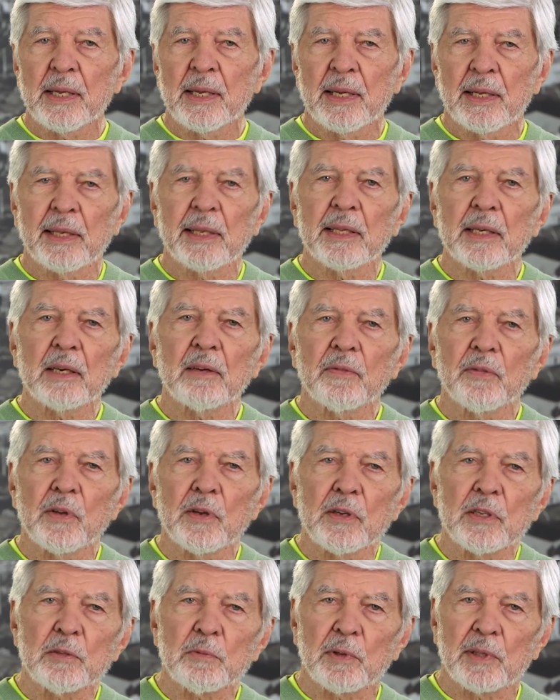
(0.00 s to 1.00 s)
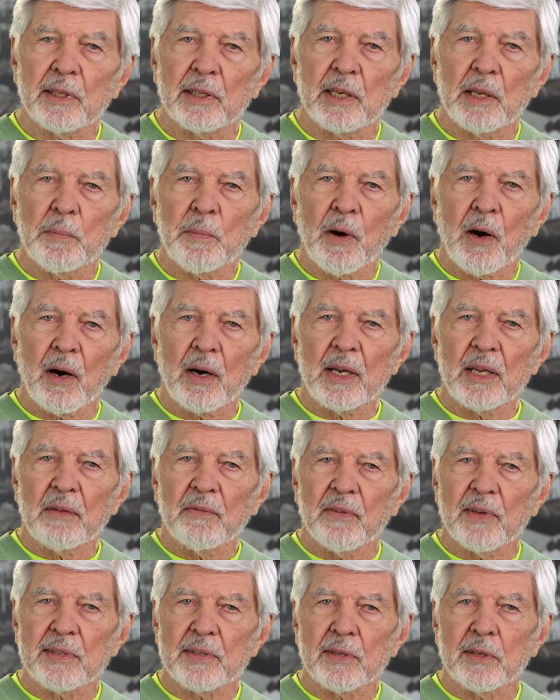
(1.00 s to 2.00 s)
In interviews with the
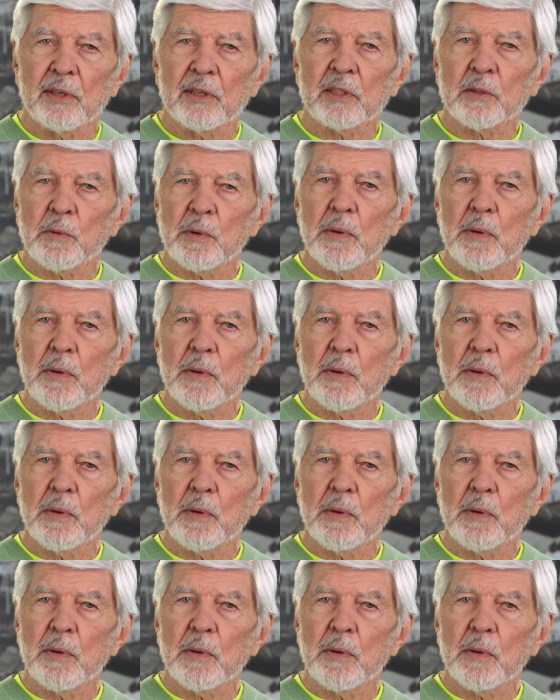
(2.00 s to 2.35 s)
departing visitors,